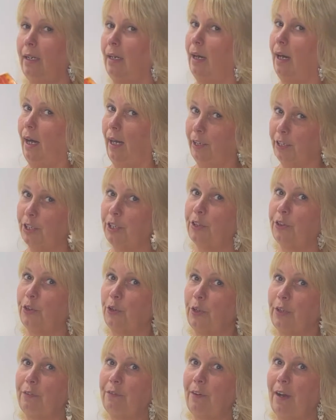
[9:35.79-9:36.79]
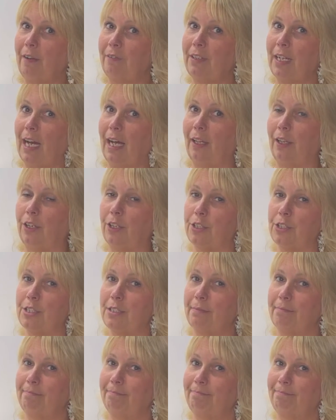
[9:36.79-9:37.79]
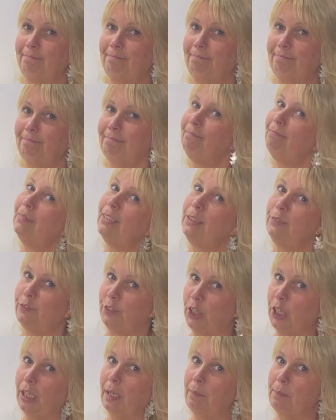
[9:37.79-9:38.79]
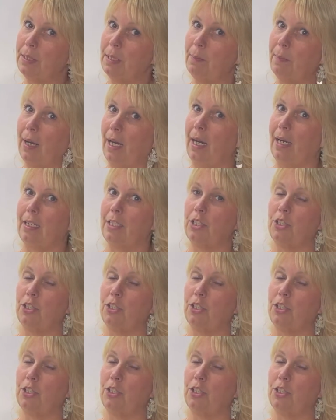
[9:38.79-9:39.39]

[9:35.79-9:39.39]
$135 for an empty box.